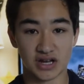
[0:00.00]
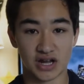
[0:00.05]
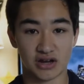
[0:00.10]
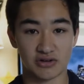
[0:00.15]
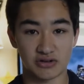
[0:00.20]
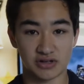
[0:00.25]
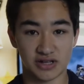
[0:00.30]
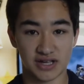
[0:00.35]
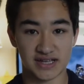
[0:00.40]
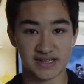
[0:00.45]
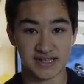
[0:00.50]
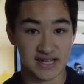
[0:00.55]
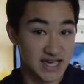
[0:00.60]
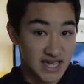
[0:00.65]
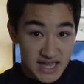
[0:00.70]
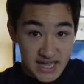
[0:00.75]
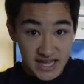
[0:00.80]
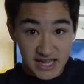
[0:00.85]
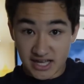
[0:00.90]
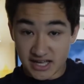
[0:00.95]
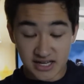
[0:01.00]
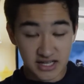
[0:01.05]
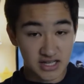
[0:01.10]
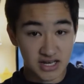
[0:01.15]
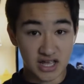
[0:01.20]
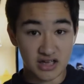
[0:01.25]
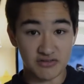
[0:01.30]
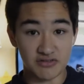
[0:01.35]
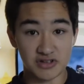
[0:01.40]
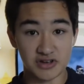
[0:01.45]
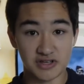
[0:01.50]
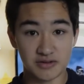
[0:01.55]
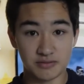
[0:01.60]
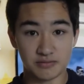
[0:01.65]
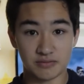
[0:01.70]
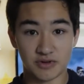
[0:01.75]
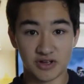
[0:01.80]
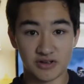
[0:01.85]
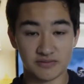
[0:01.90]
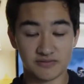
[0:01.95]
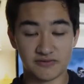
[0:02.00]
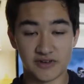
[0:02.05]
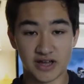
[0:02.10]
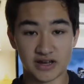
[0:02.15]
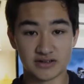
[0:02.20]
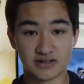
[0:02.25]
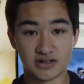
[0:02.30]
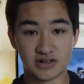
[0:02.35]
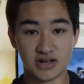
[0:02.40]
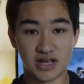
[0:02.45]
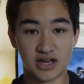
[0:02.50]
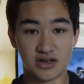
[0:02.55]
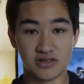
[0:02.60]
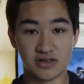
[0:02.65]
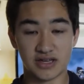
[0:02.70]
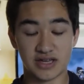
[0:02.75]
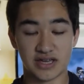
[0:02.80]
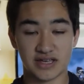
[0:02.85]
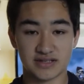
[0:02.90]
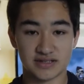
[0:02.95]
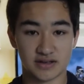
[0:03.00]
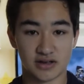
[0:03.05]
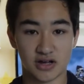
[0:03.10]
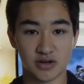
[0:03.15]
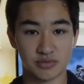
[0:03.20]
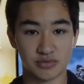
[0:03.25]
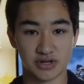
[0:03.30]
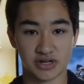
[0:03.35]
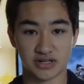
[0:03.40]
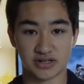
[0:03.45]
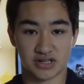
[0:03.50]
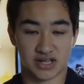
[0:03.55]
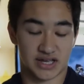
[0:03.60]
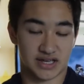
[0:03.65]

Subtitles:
I realized it didn't have any effect on how the case operated.